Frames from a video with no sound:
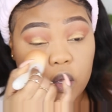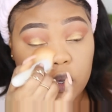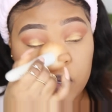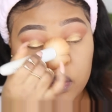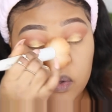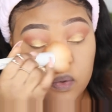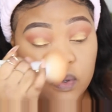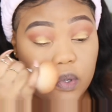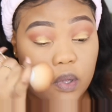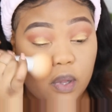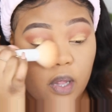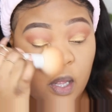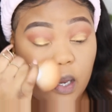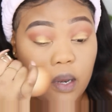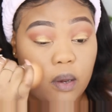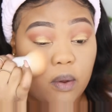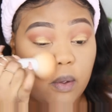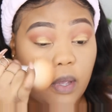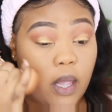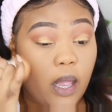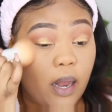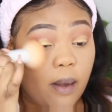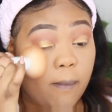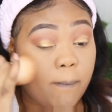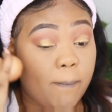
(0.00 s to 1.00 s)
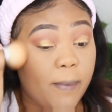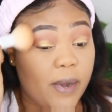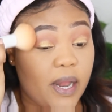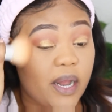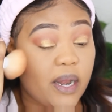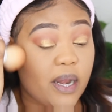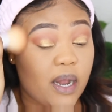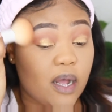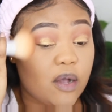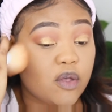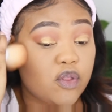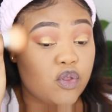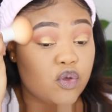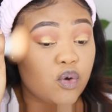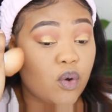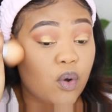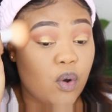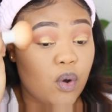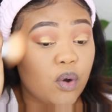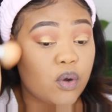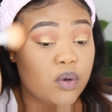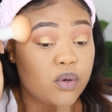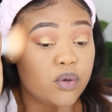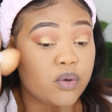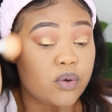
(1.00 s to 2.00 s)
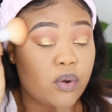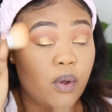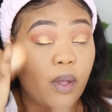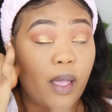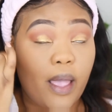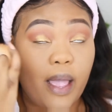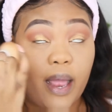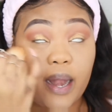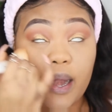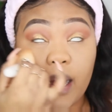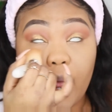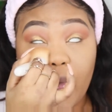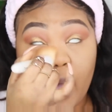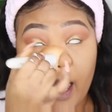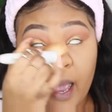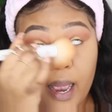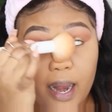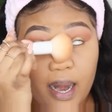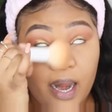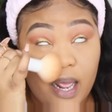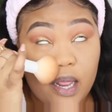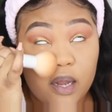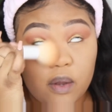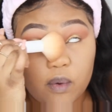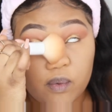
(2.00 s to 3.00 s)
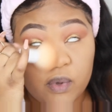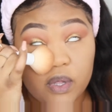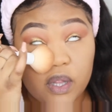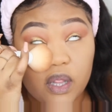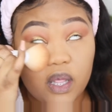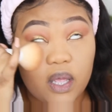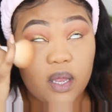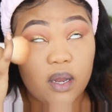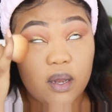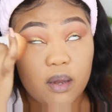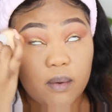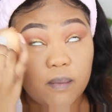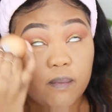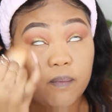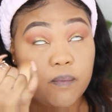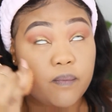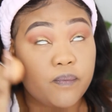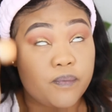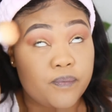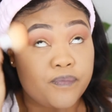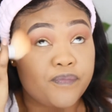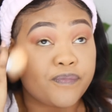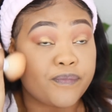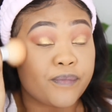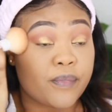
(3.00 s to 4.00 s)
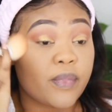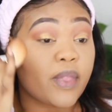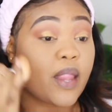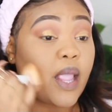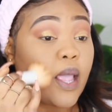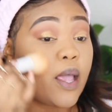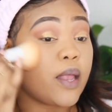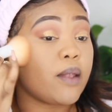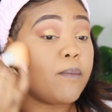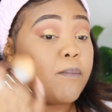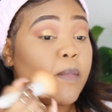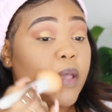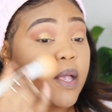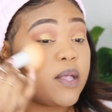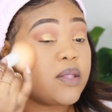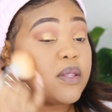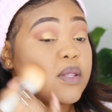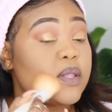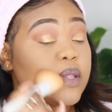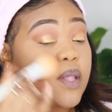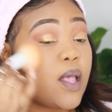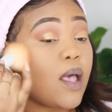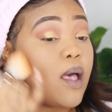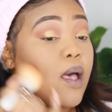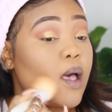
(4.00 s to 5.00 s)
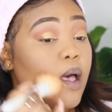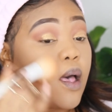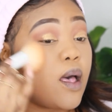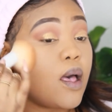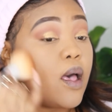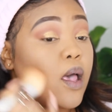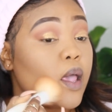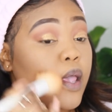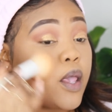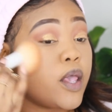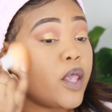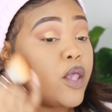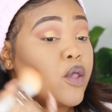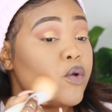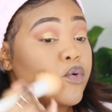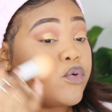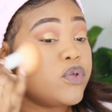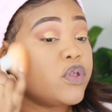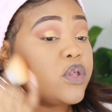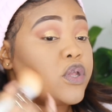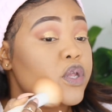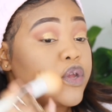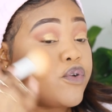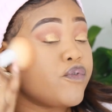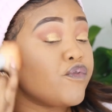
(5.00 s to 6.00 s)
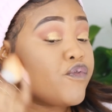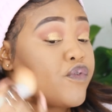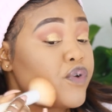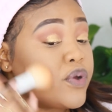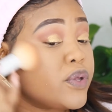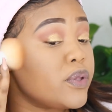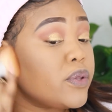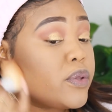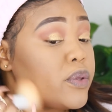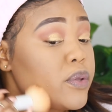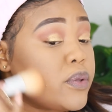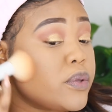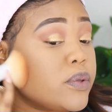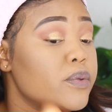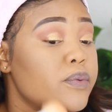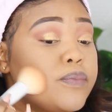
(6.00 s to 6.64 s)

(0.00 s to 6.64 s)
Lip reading: so that you can blend out your contour and highlight with it. It makes a huge difference.